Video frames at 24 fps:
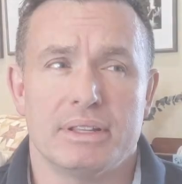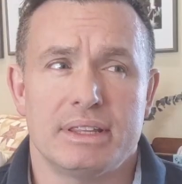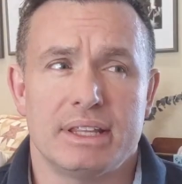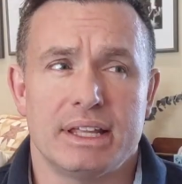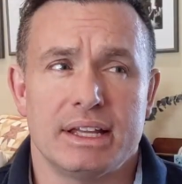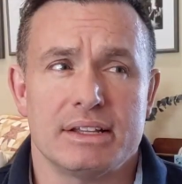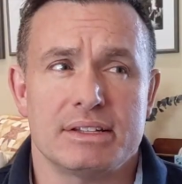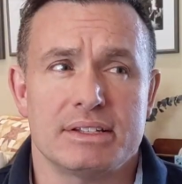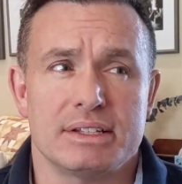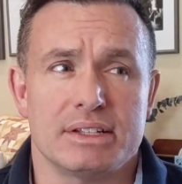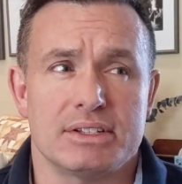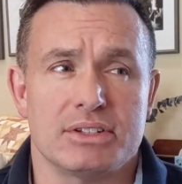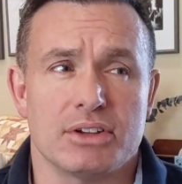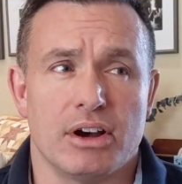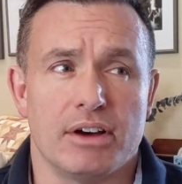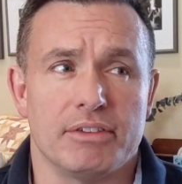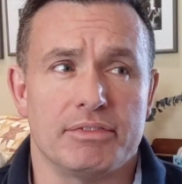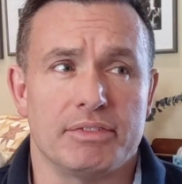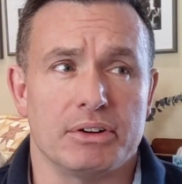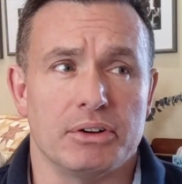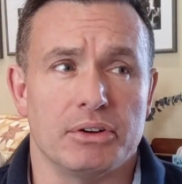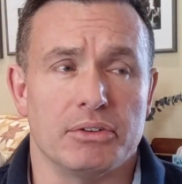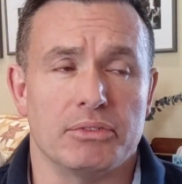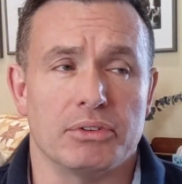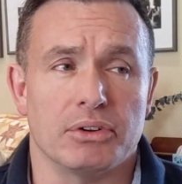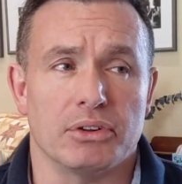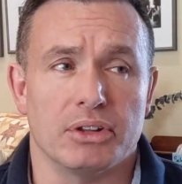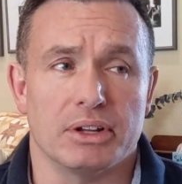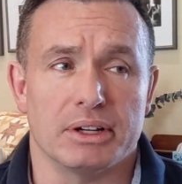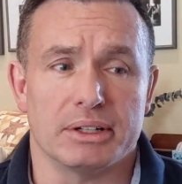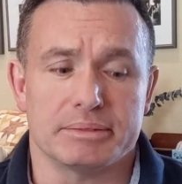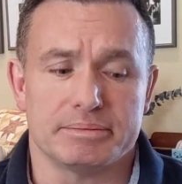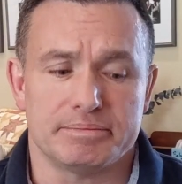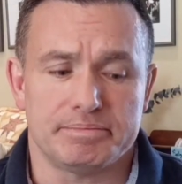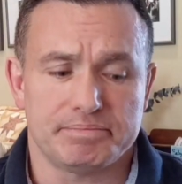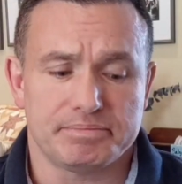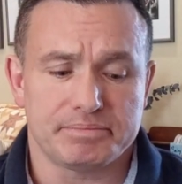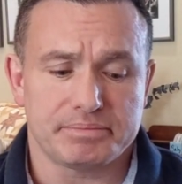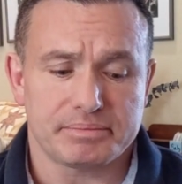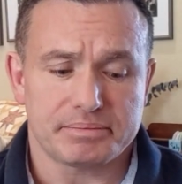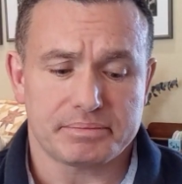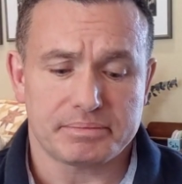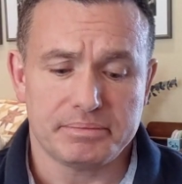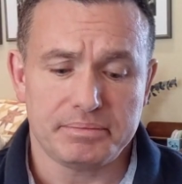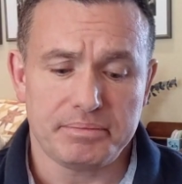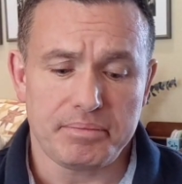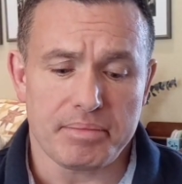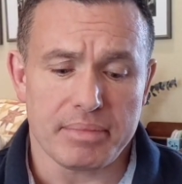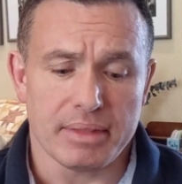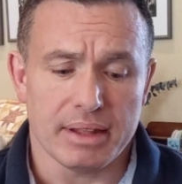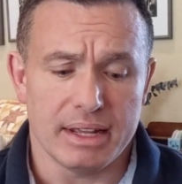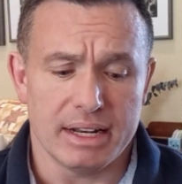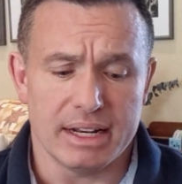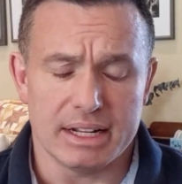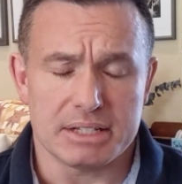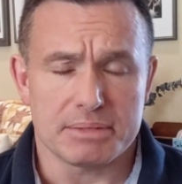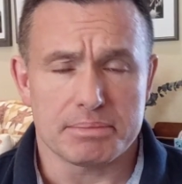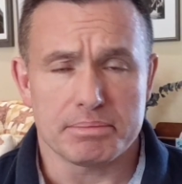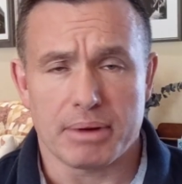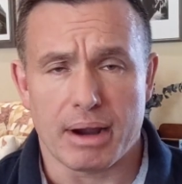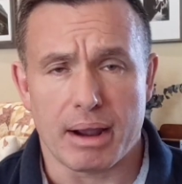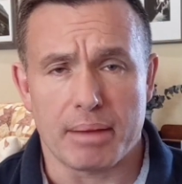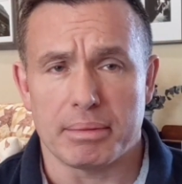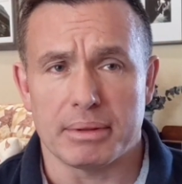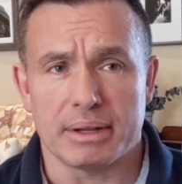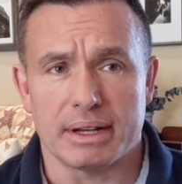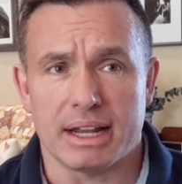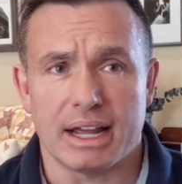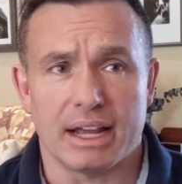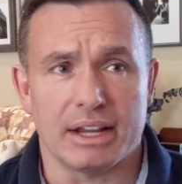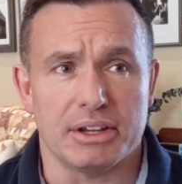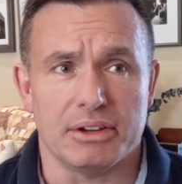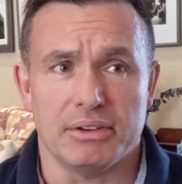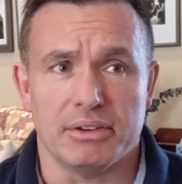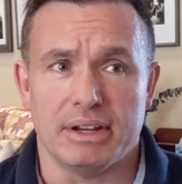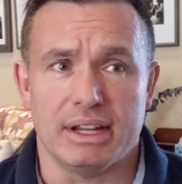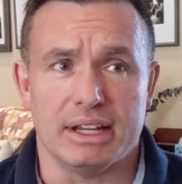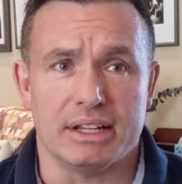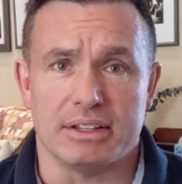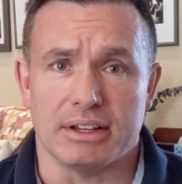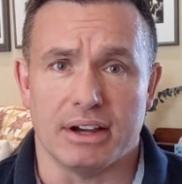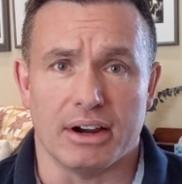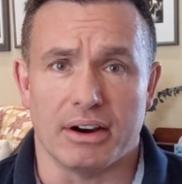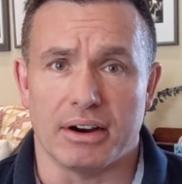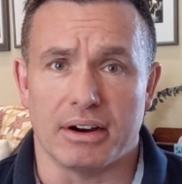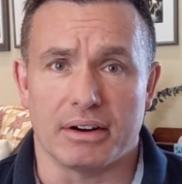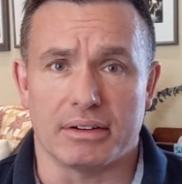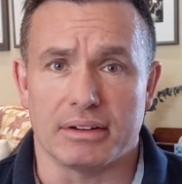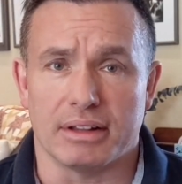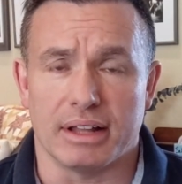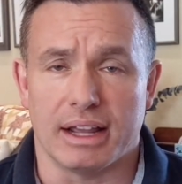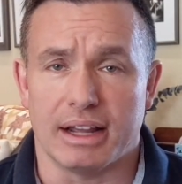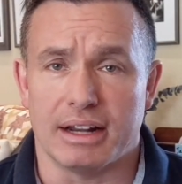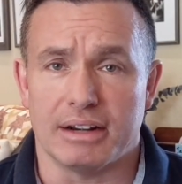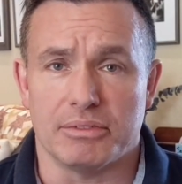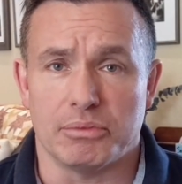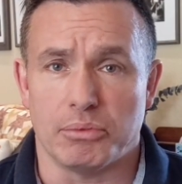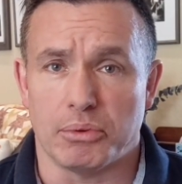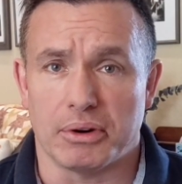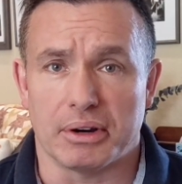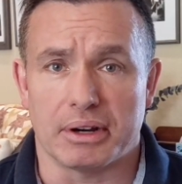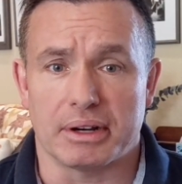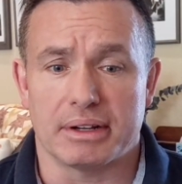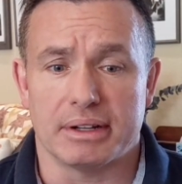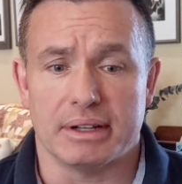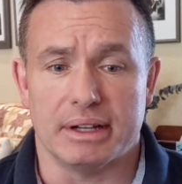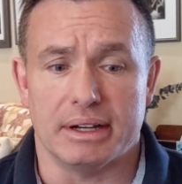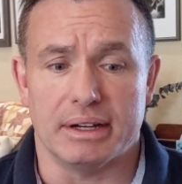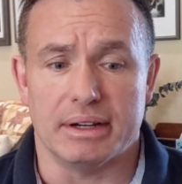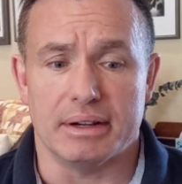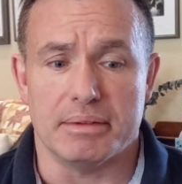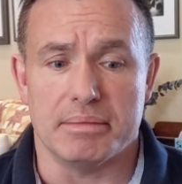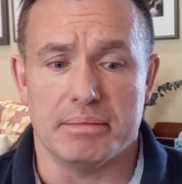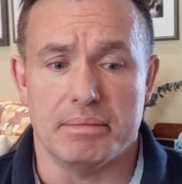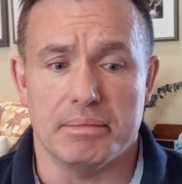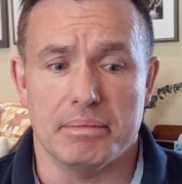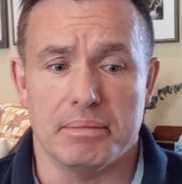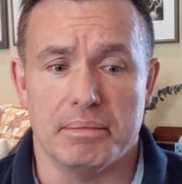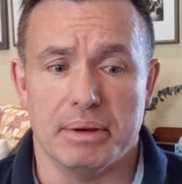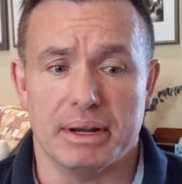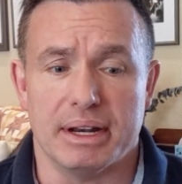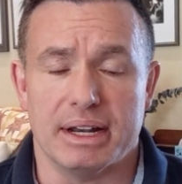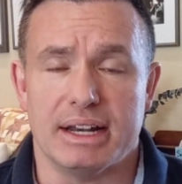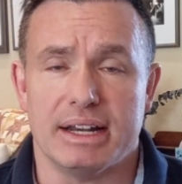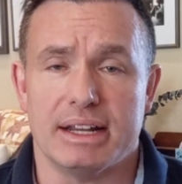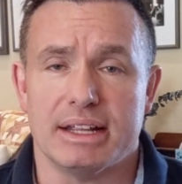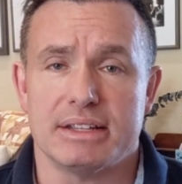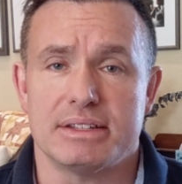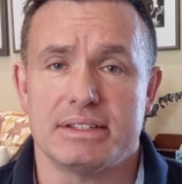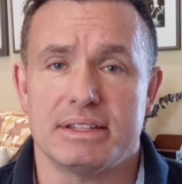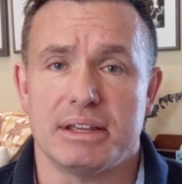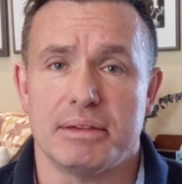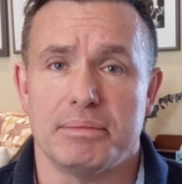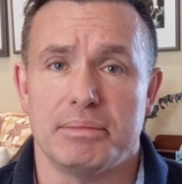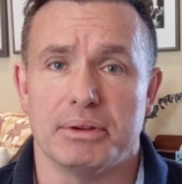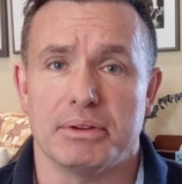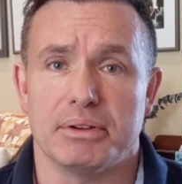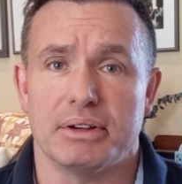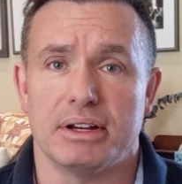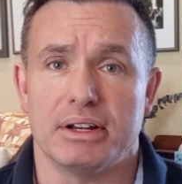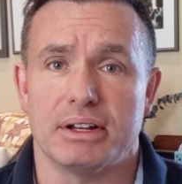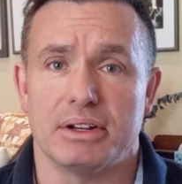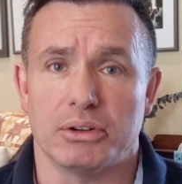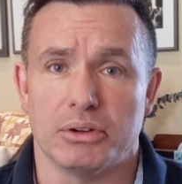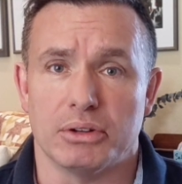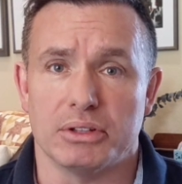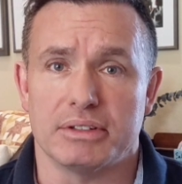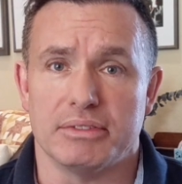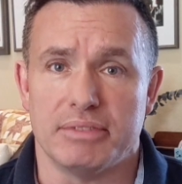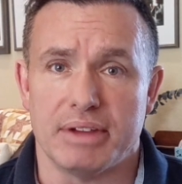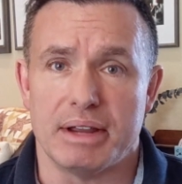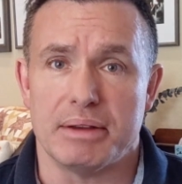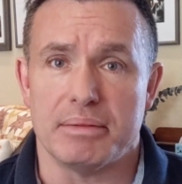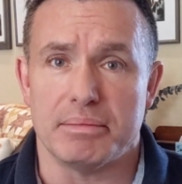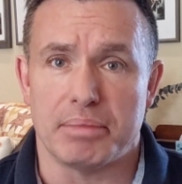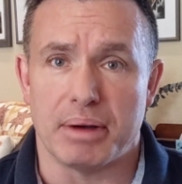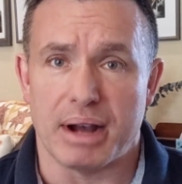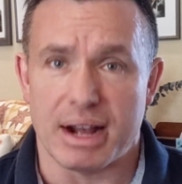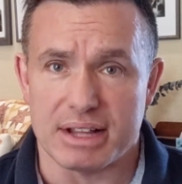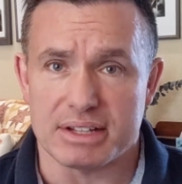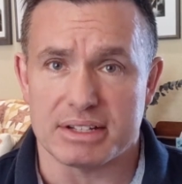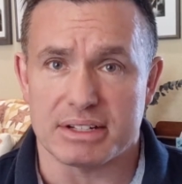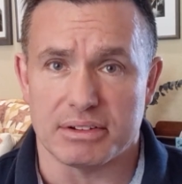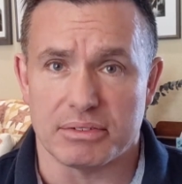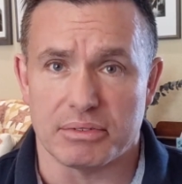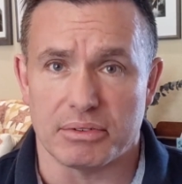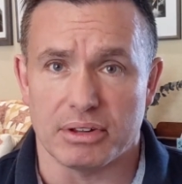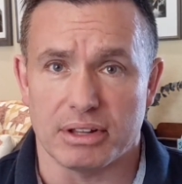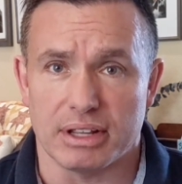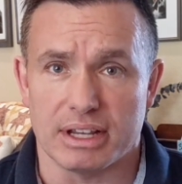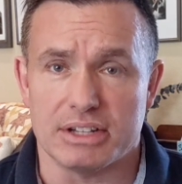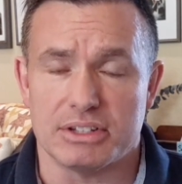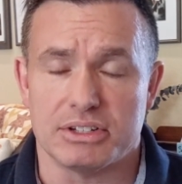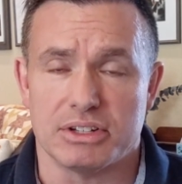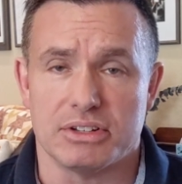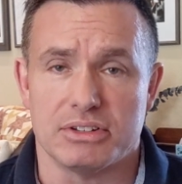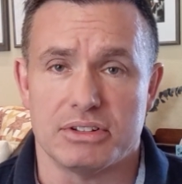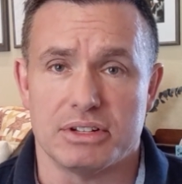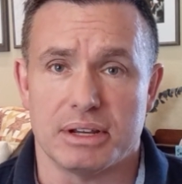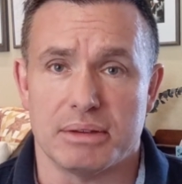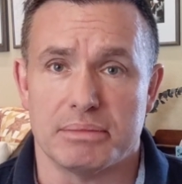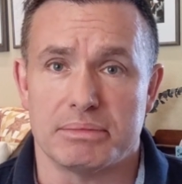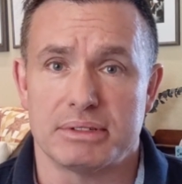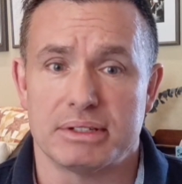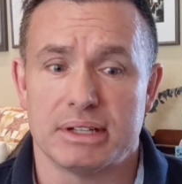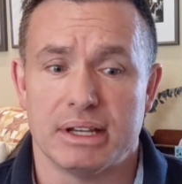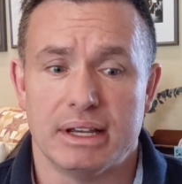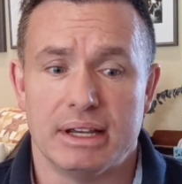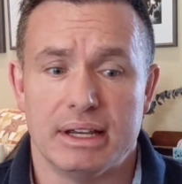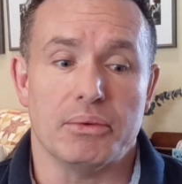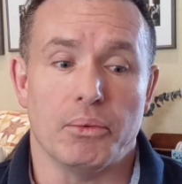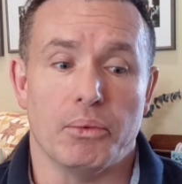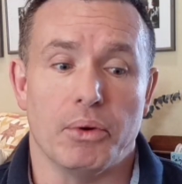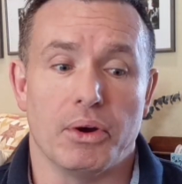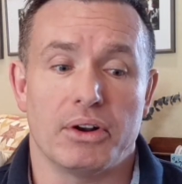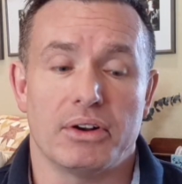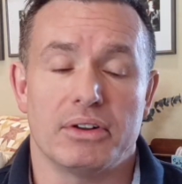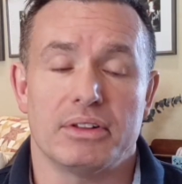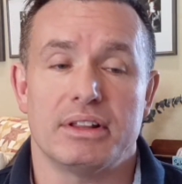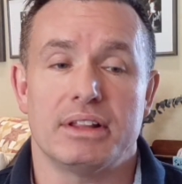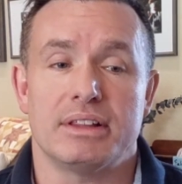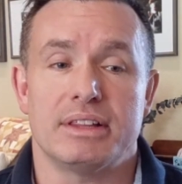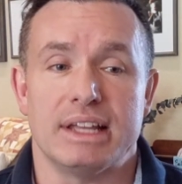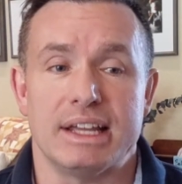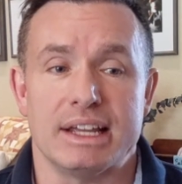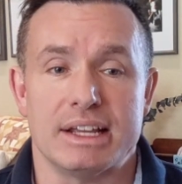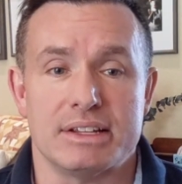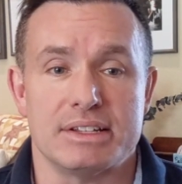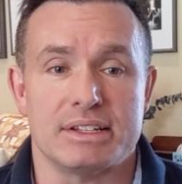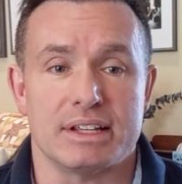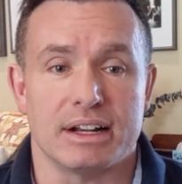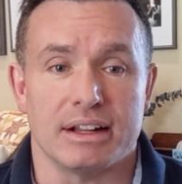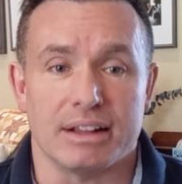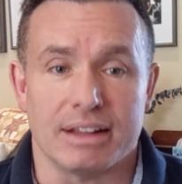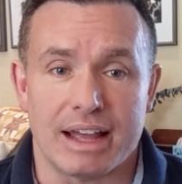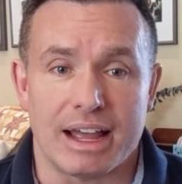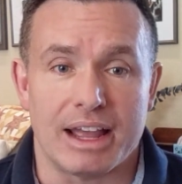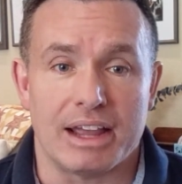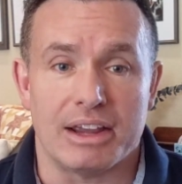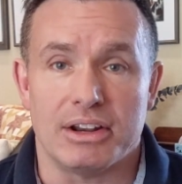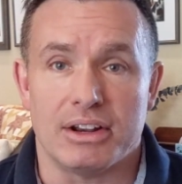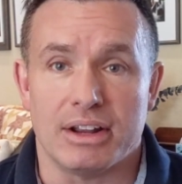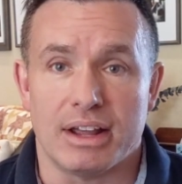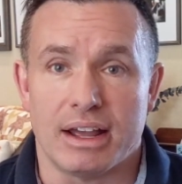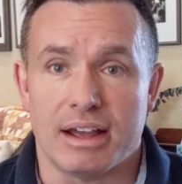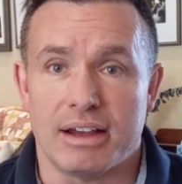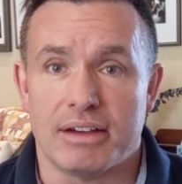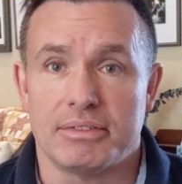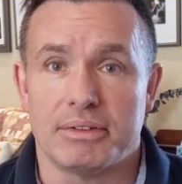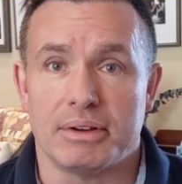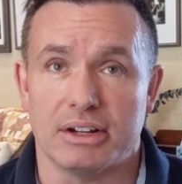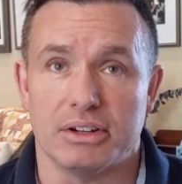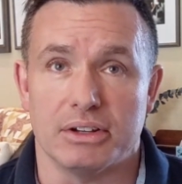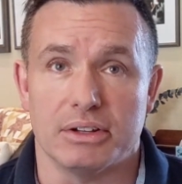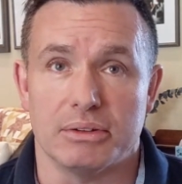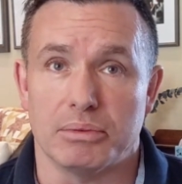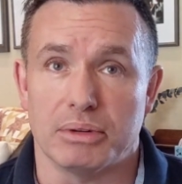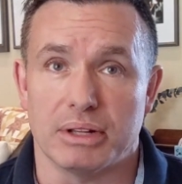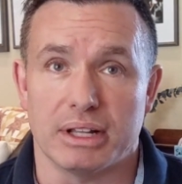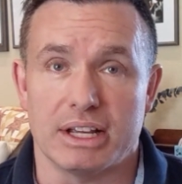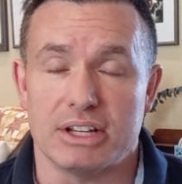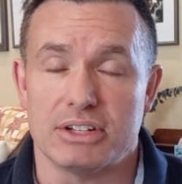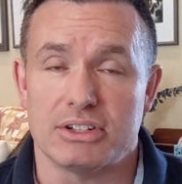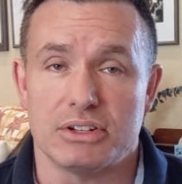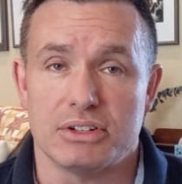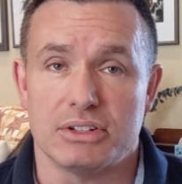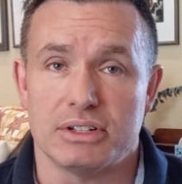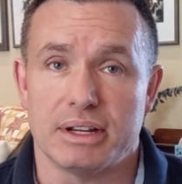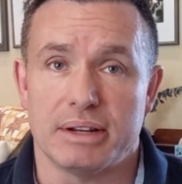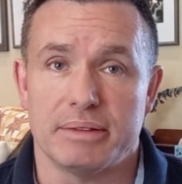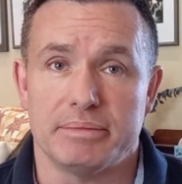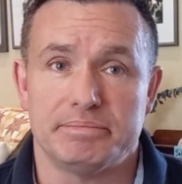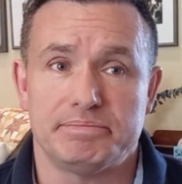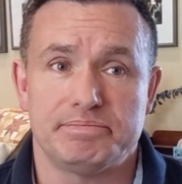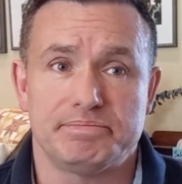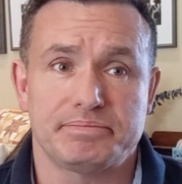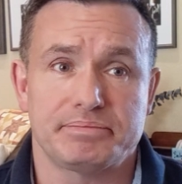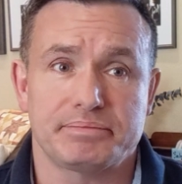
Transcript: the things that's often overlooked, and it's probably not unique to our line of work, but it is the ability to cultivate positive relationships. What are the things that allow you to have a good relationship?